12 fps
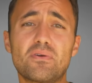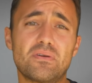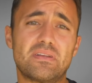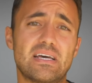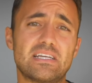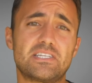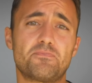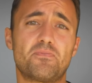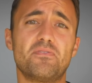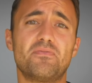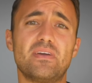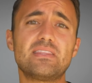could thus
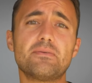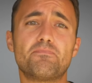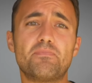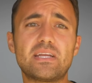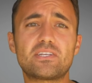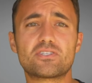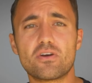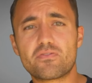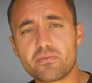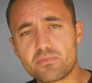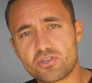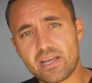prevent the big toe
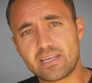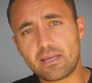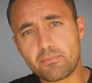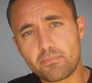from tracking